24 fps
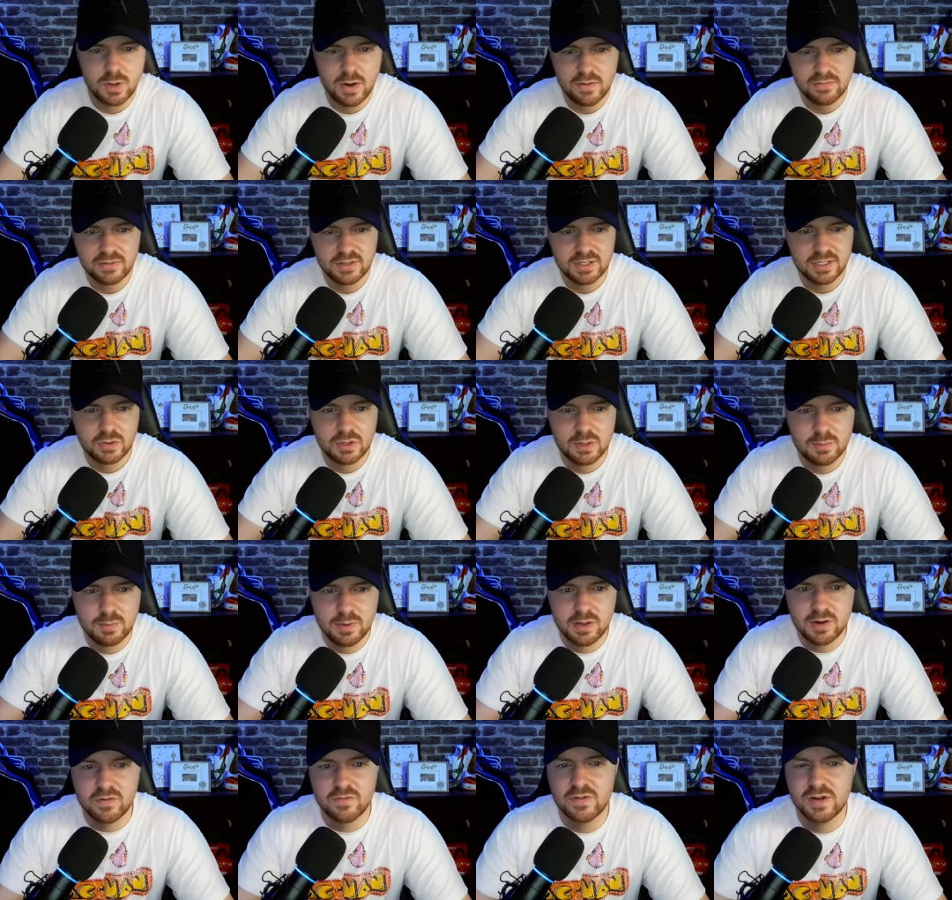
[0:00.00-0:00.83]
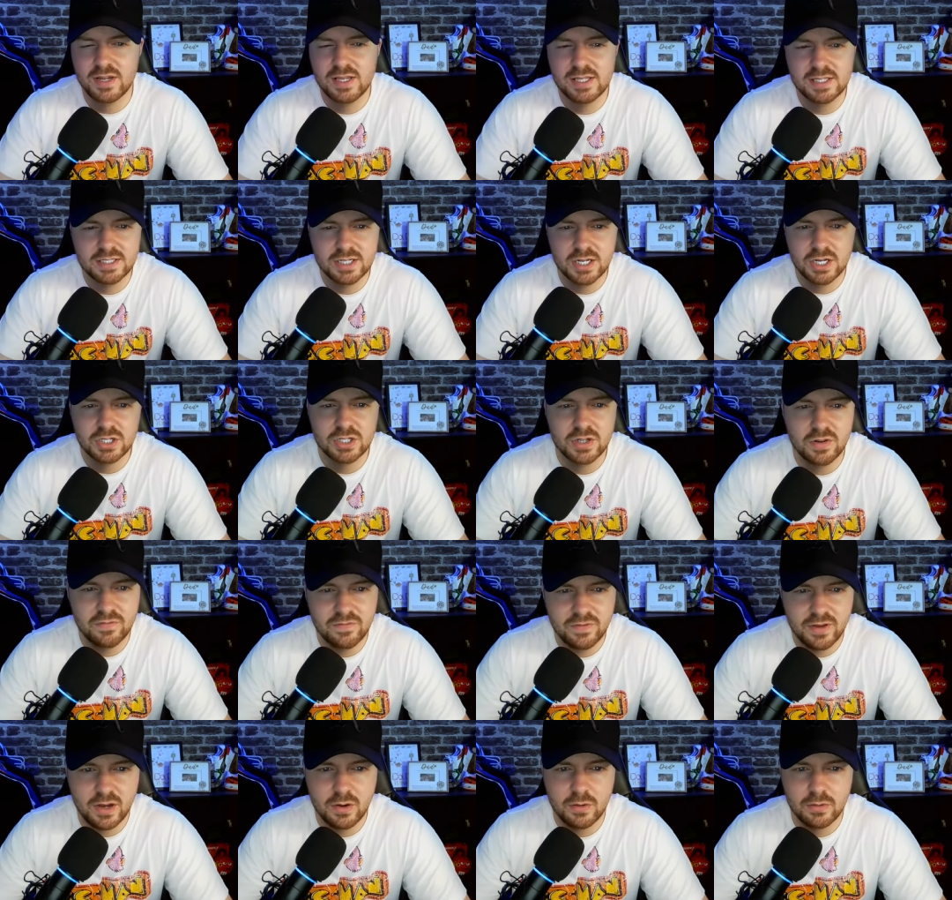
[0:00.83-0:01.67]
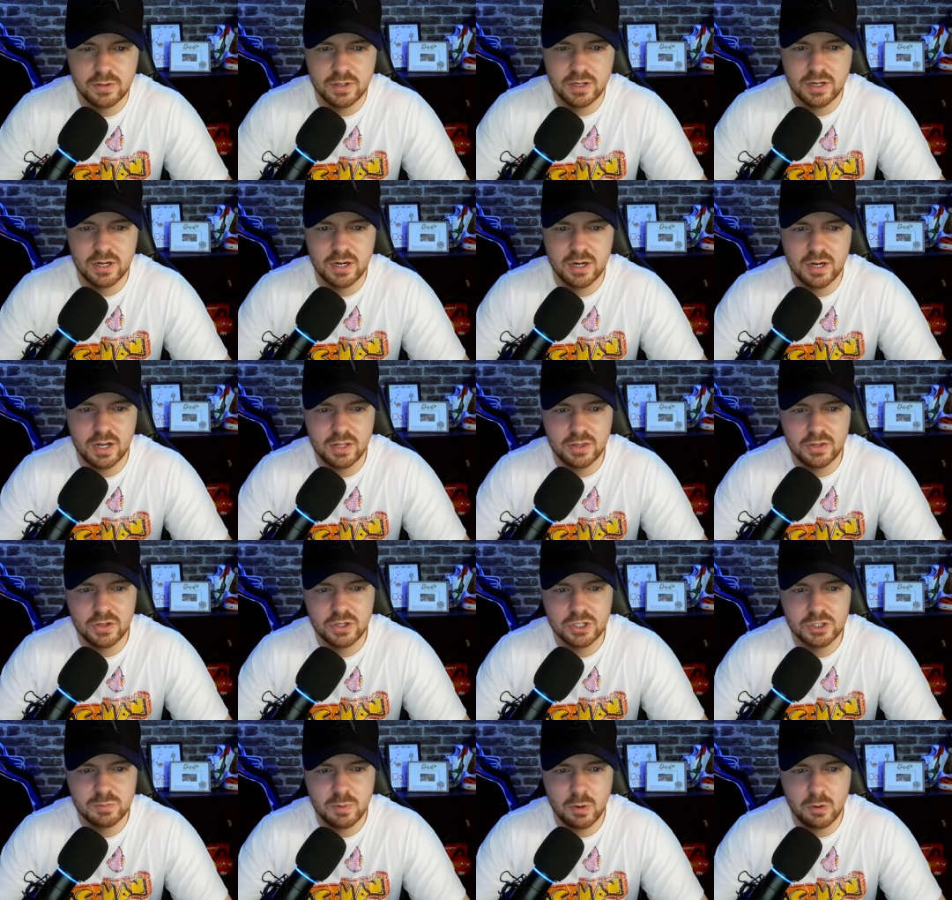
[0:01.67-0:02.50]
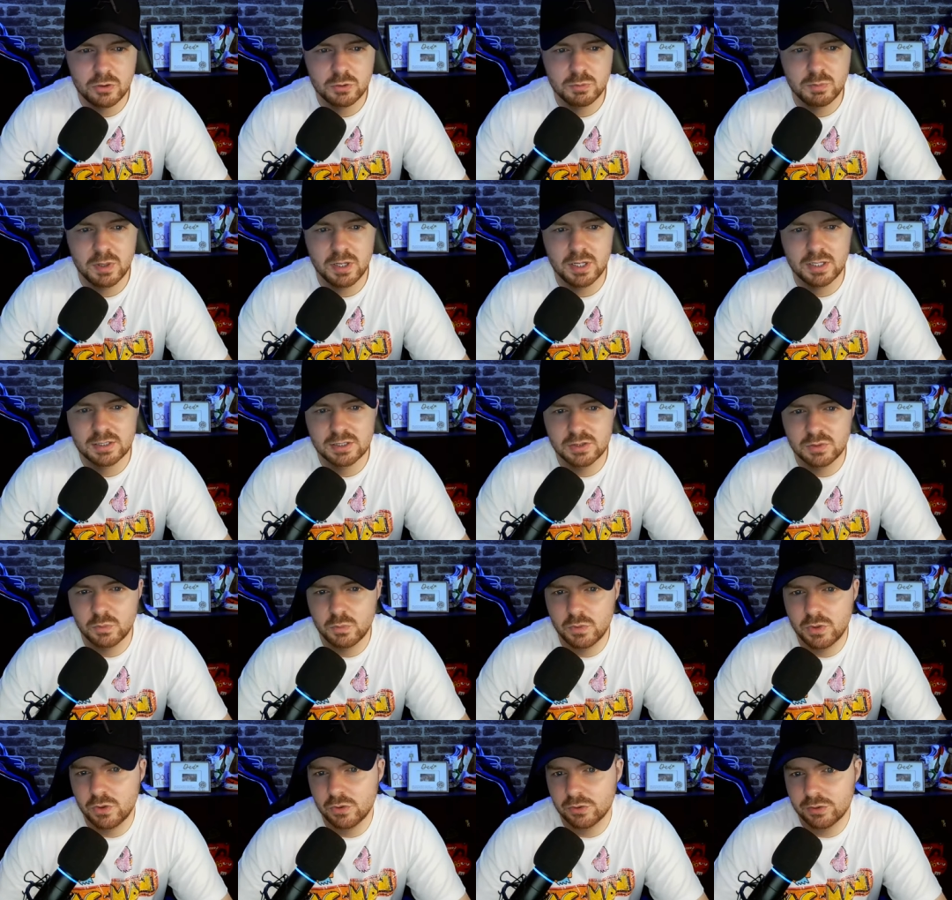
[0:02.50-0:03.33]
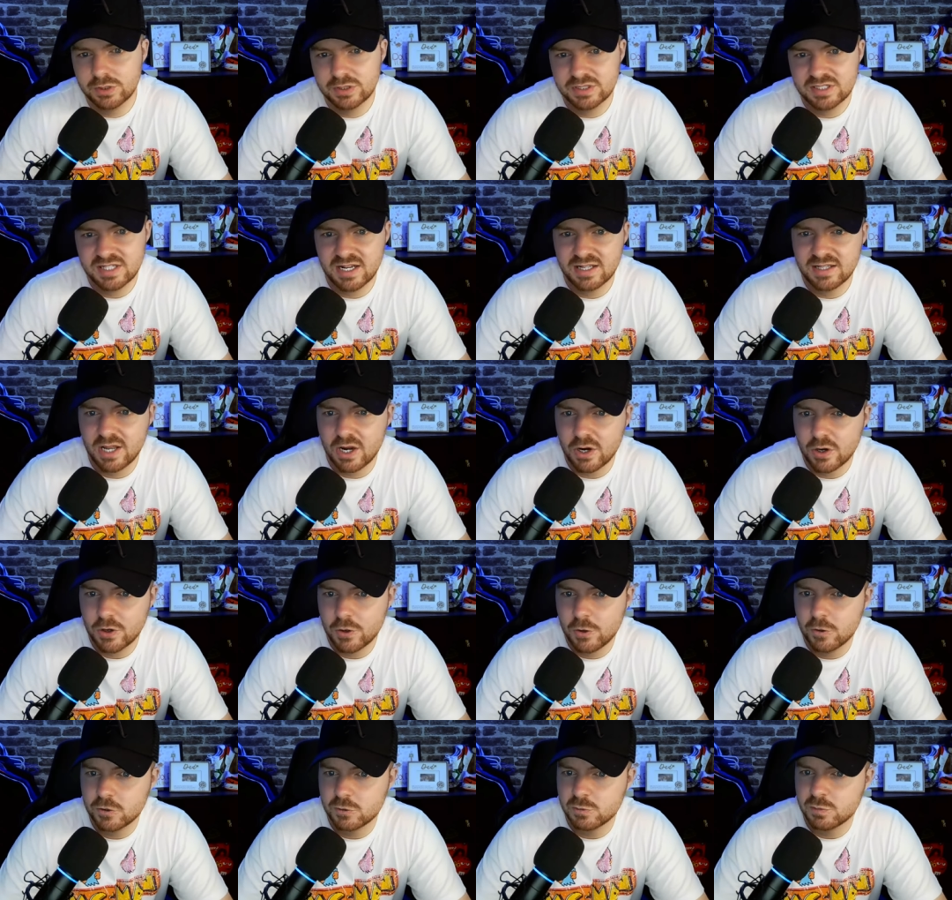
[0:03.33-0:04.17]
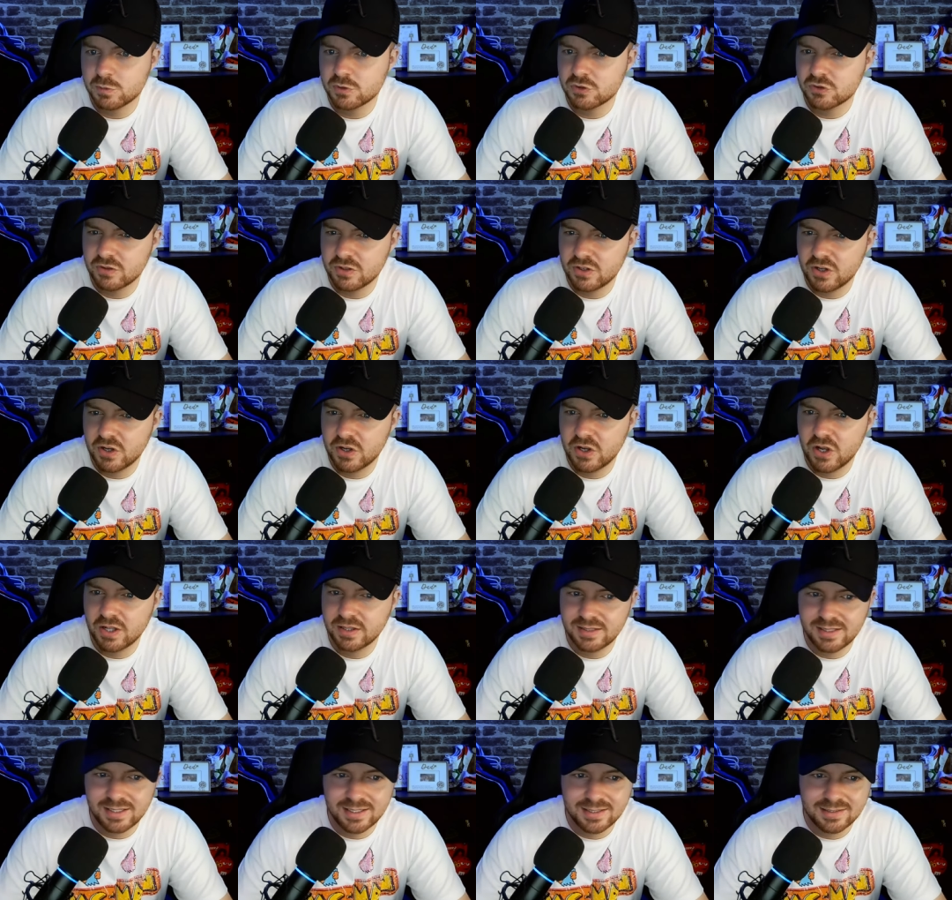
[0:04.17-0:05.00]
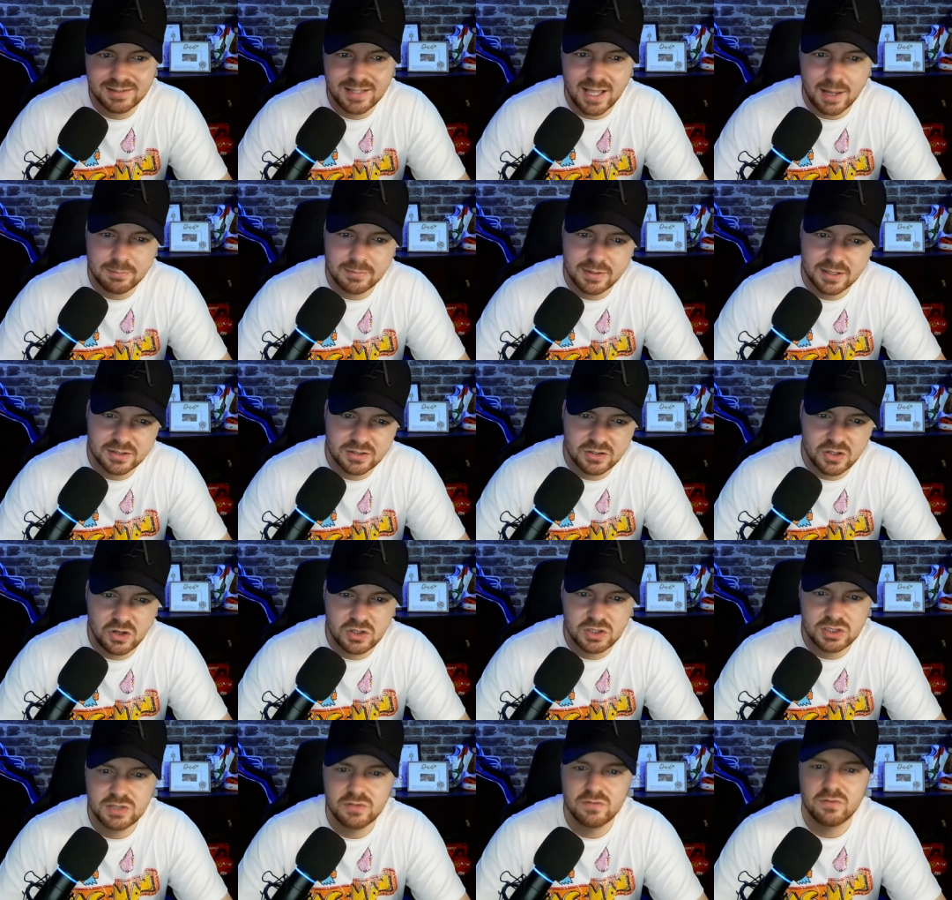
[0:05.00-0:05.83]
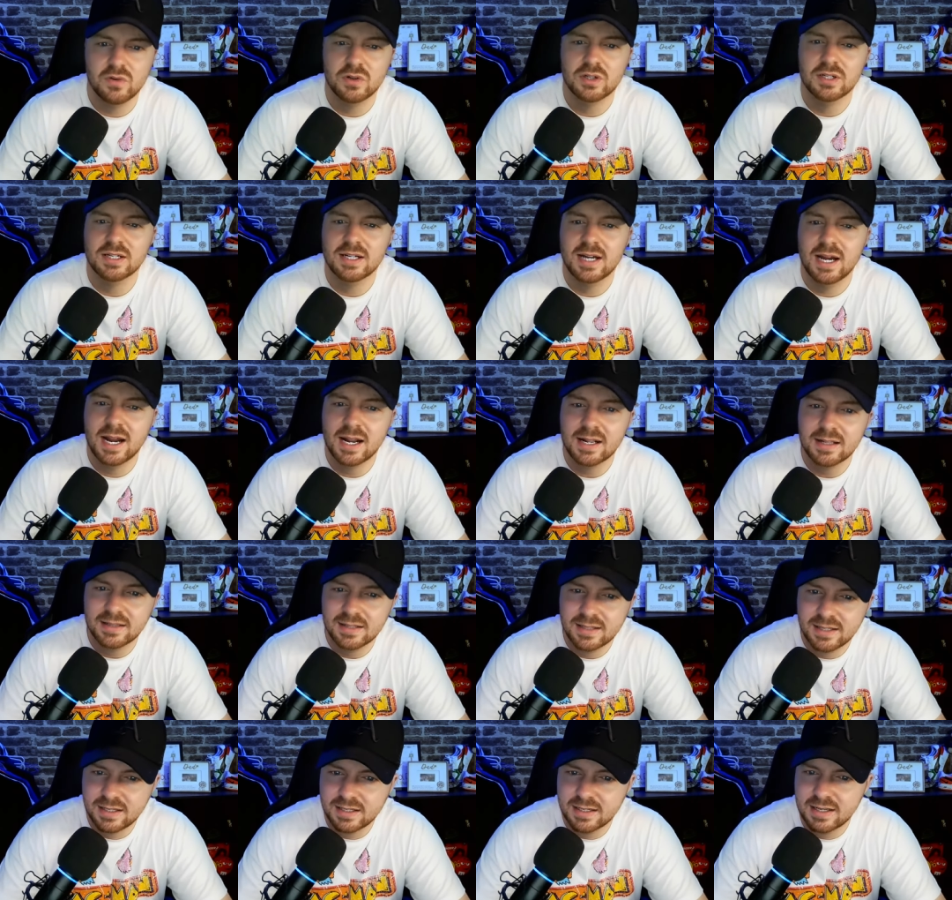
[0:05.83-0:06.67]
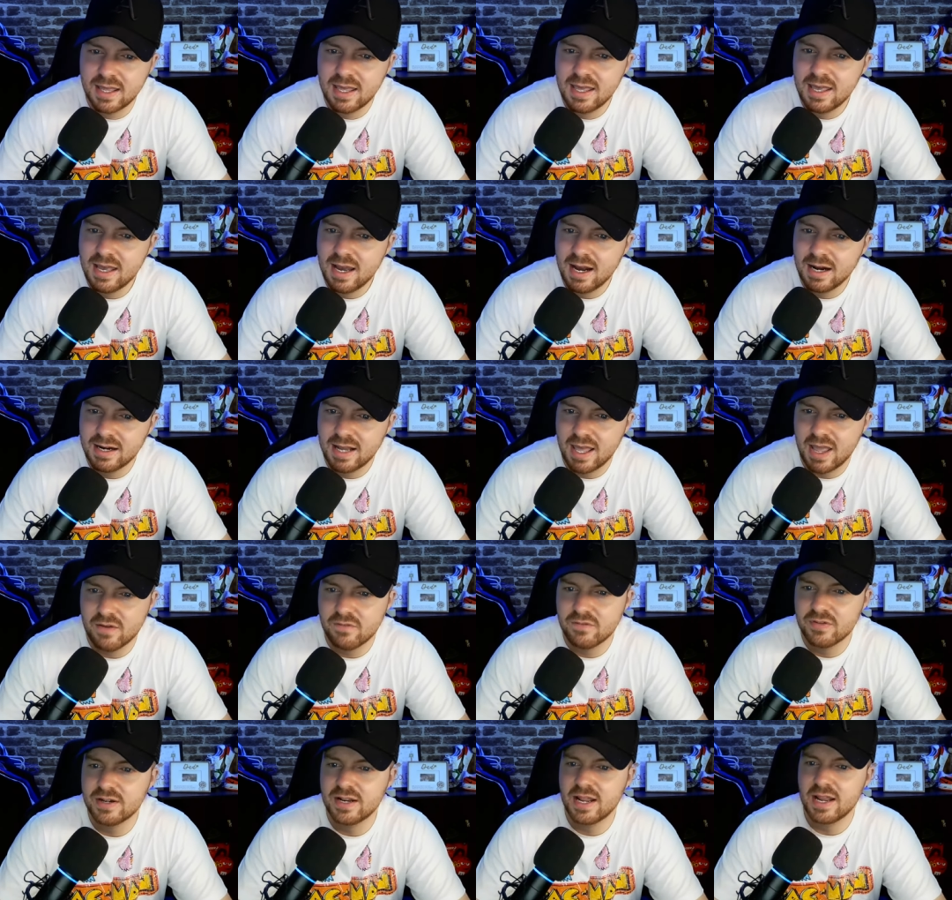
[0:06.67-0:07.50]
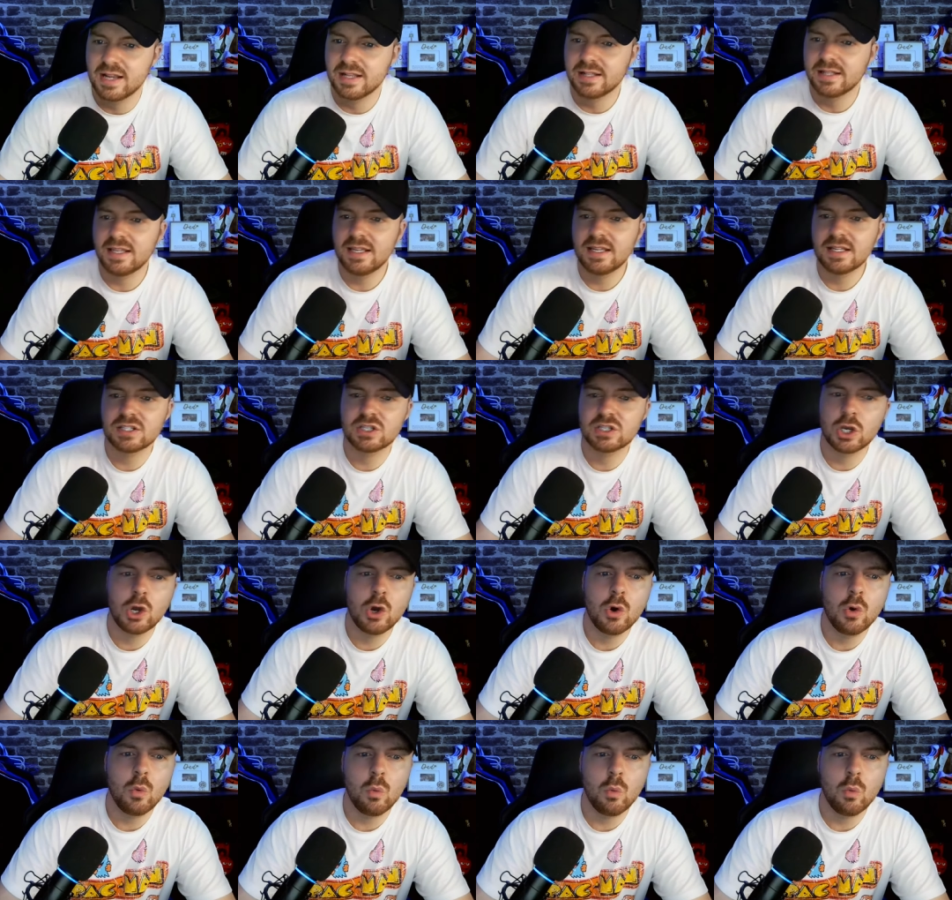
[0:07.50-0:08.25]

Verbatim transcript: after doing a bit of research, I found here a Nike spokesperson. We understand that our customers rely on the ADAPT technology for their athlete and everyday needs.